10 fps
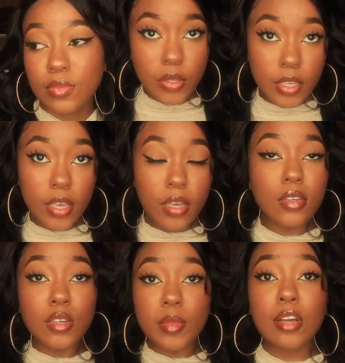so yeah
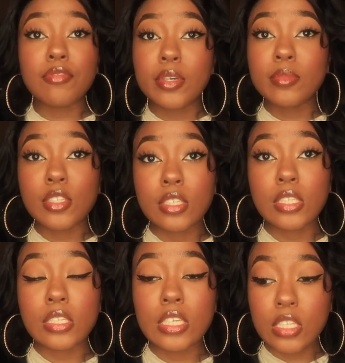um, i filmed
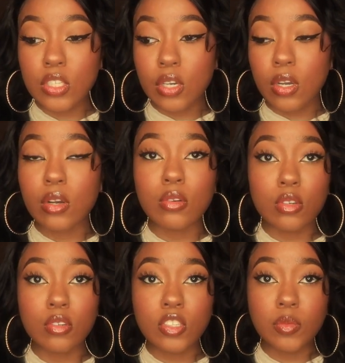this install on
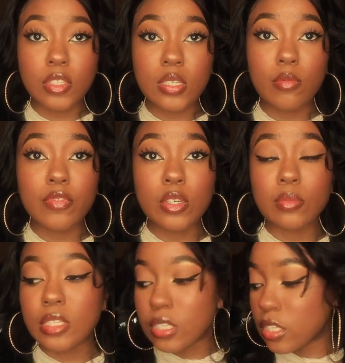christmas i'm
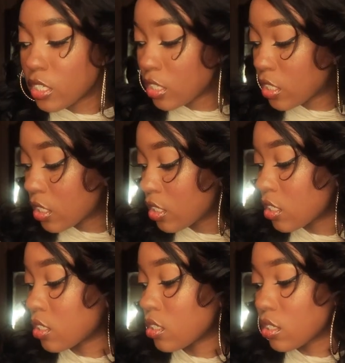filming this
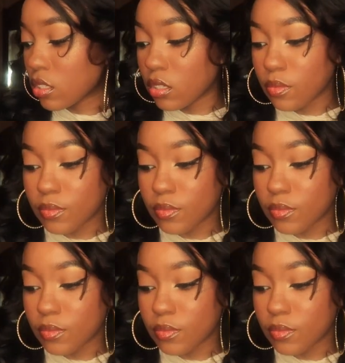is let's see